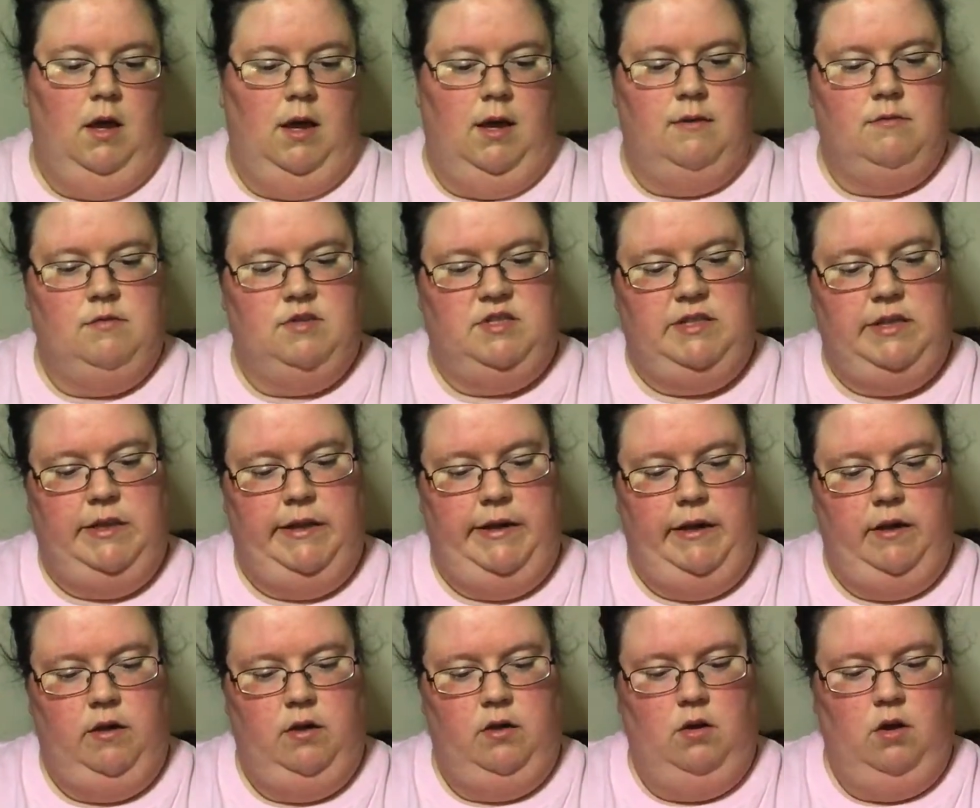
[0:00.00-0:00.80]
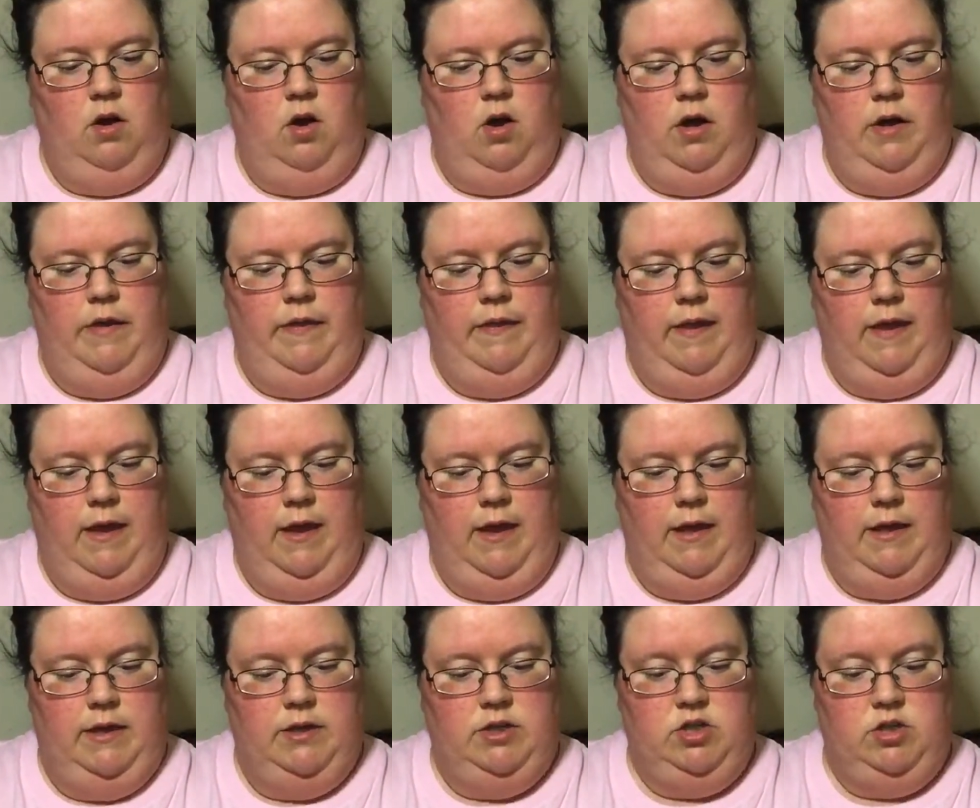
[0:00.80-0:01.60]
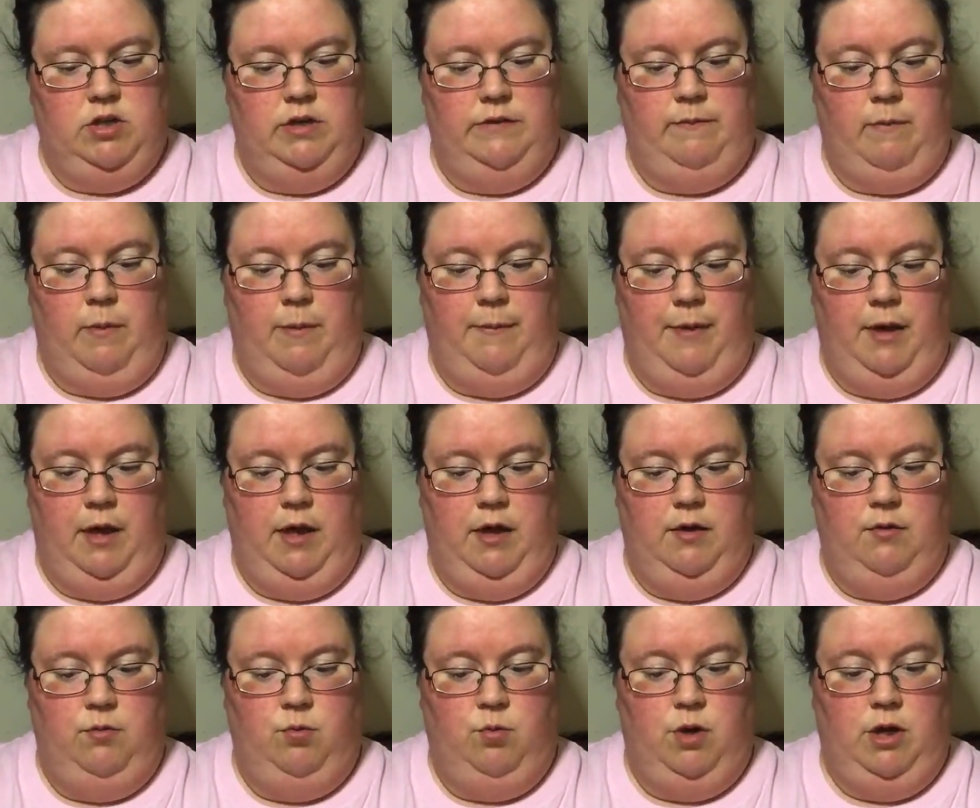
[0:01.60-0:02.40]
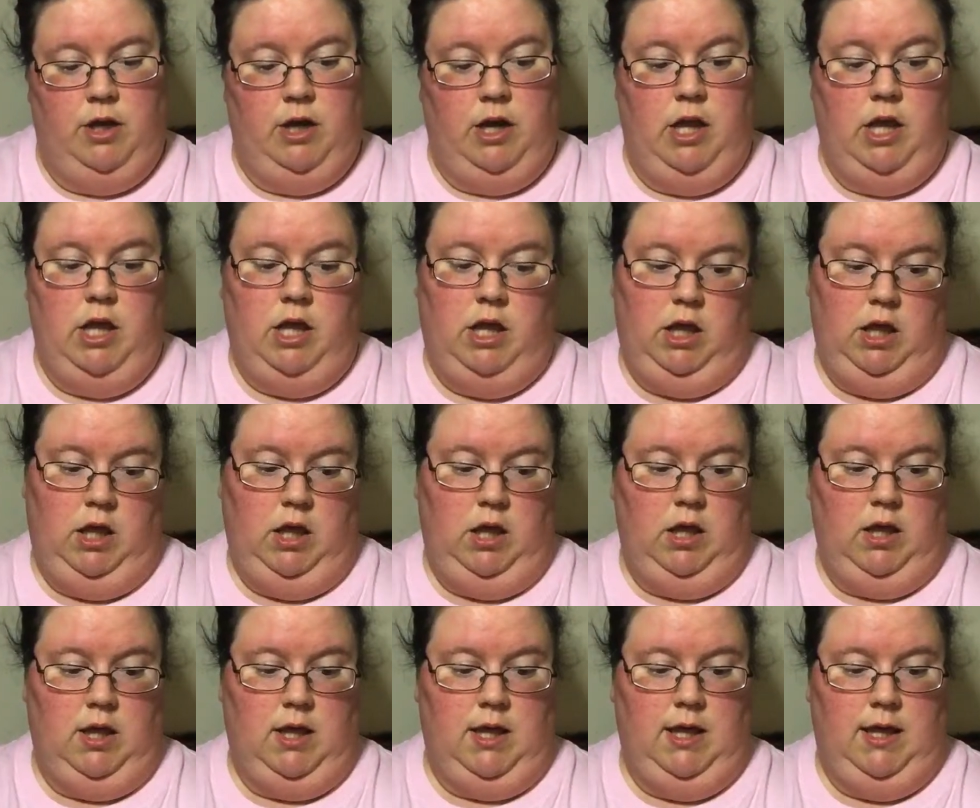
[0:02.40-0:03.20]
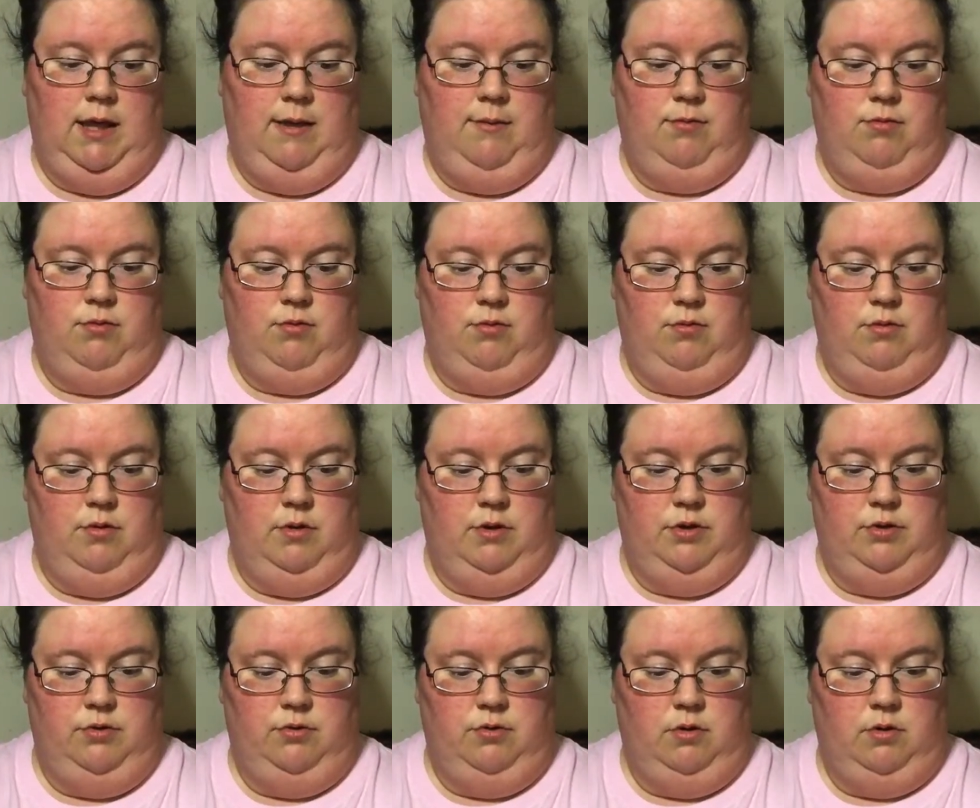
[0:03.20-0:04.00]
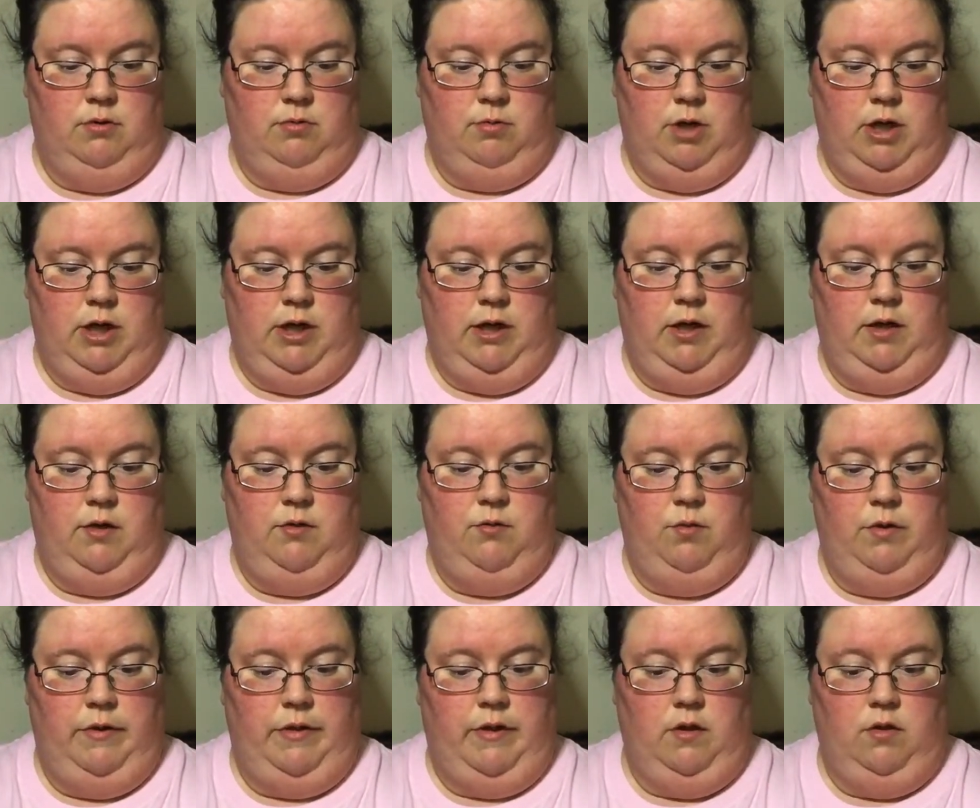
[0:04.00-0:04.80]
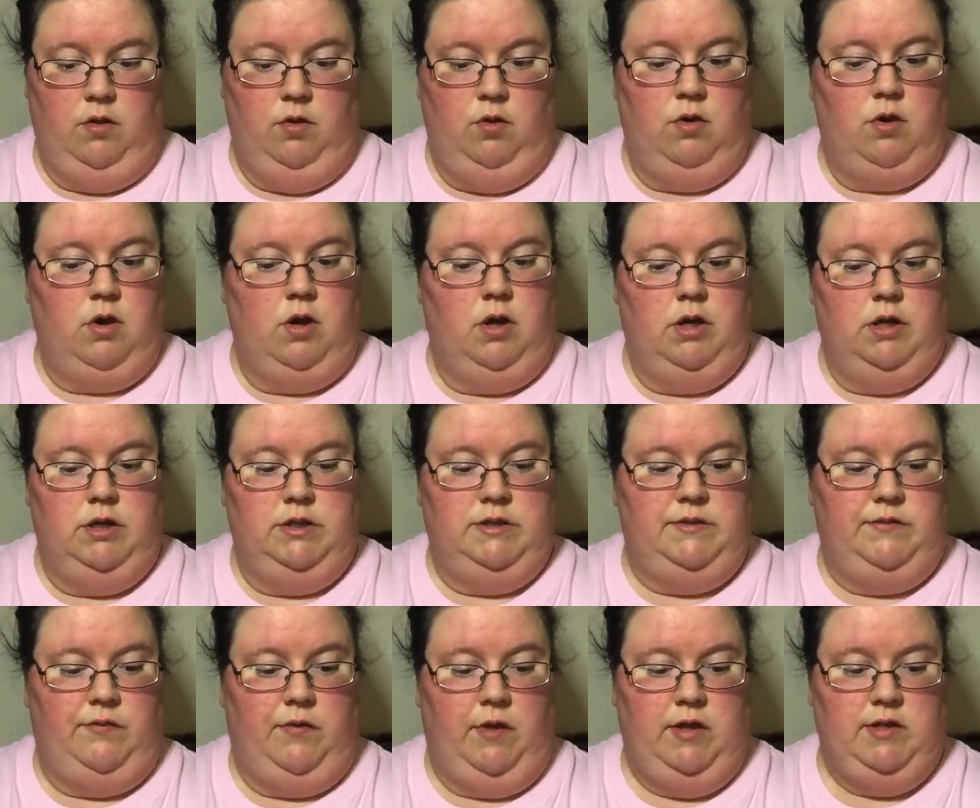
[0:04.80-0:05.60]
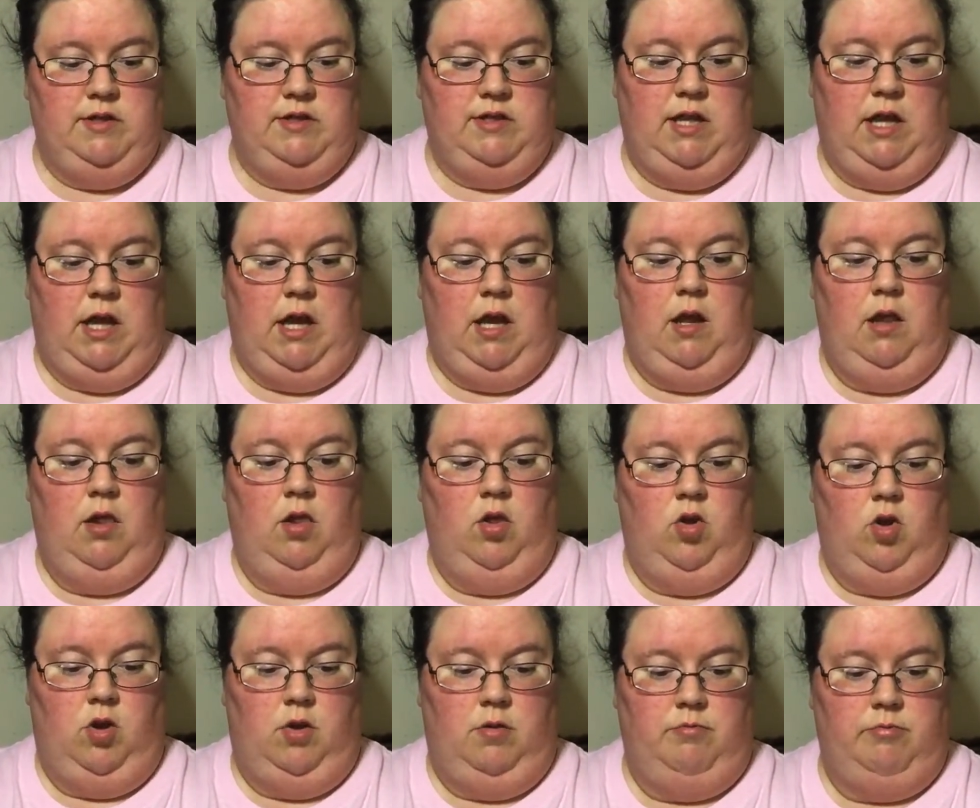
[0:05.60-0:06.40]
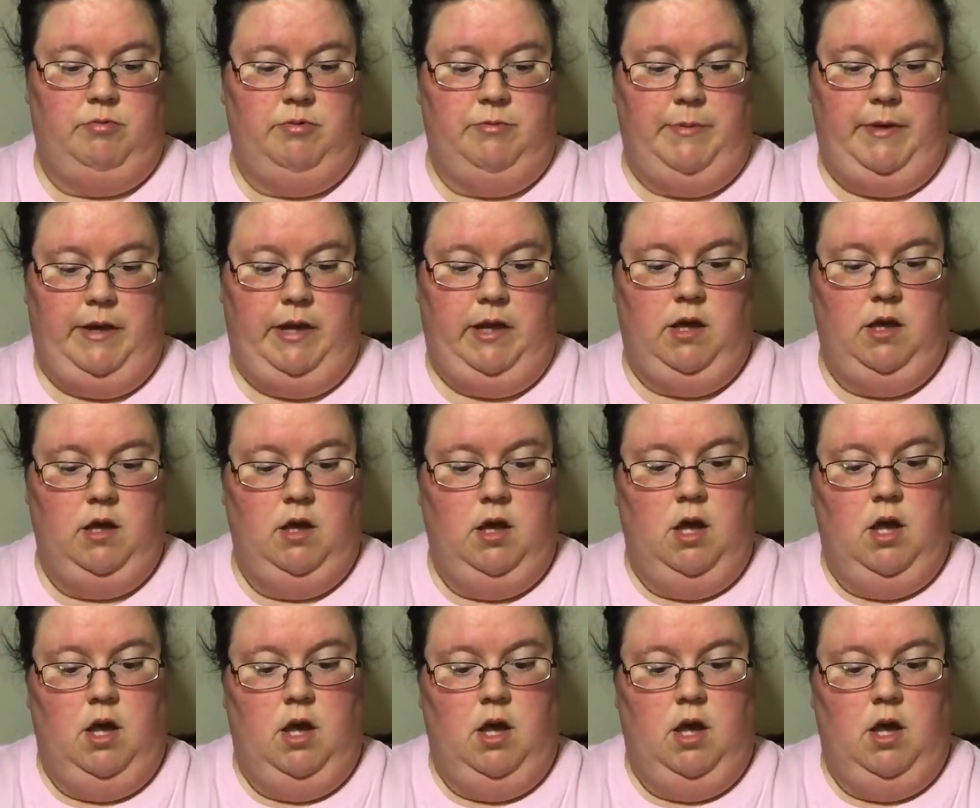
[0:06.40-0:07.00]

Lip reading: I was sitting on the edge of my bed when he came through the doorway with a look on his face that alarmed me.